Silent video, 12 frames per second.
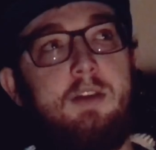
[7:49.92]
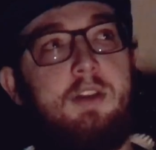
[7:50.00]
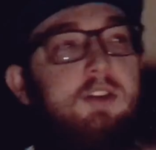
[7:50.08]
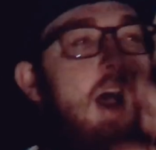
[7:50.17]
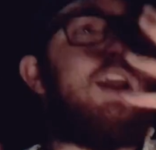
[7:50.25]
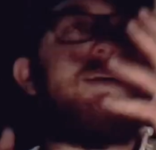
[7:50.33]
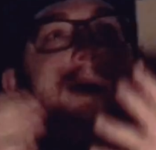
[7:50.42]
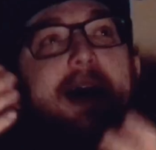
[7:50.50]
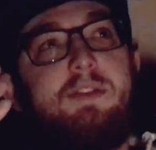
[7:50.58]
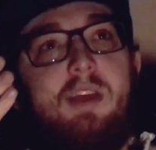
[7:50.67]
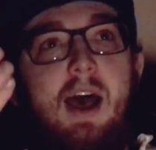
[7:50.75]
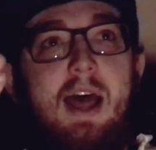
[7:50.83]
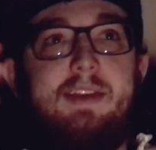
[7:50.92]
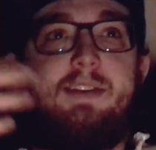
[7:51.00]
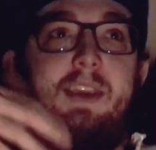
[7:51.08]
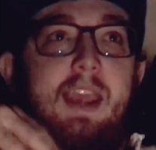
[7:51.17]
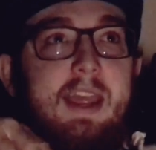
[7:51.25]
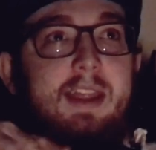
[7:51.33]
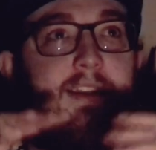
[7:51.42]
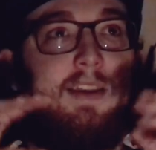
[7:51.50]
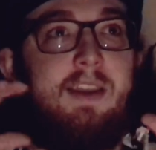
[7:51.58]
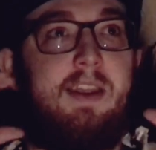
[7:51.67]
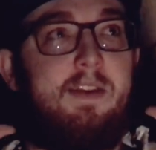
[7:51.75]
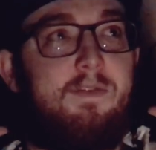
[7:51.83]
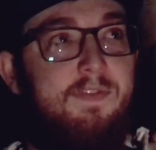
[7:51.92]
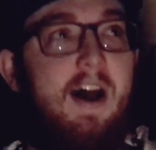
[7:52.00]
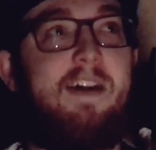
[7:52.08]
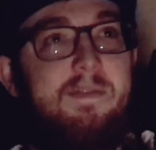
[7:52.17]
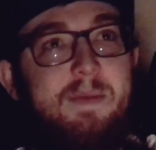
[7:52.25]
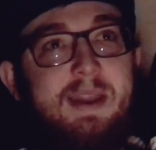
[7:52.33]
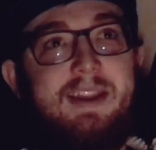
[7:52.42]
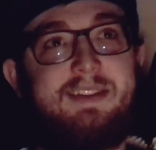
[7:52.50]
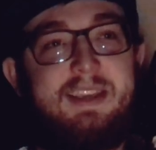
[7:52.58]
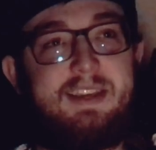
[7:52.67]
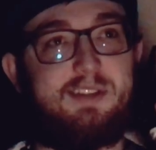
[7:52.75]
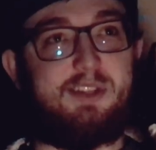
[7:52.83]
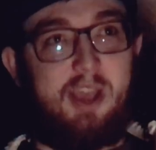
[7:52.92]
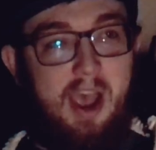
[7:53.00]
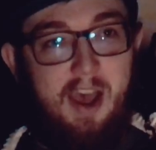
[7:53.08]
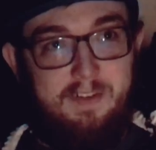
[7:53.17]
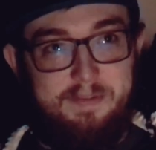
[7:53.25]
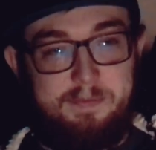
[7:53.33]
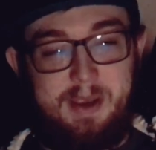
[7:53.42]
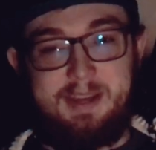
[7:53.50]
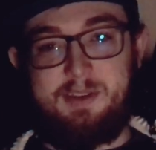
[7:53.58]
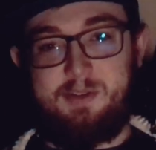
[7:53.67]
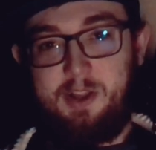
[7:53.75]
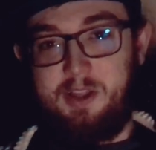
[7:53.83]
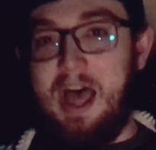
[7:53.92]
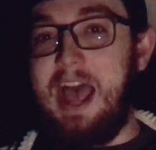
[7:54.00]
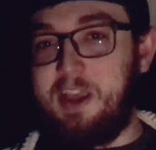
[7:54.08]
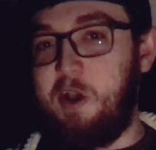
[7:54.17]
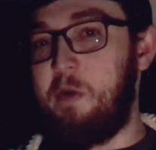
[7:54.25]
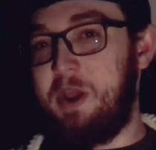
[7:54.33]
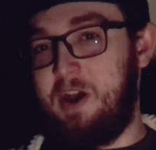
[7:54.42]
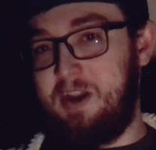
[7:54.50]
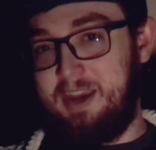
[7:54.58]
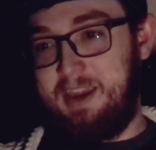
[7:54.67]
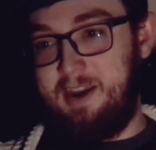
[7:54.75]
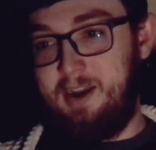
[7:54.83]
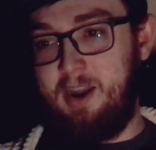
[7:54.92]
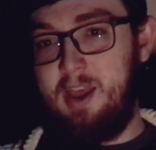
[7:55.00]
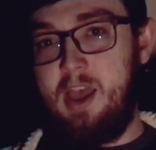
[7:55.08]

To talk about Tusk in 5 minutes is tough because there's a lot going on here.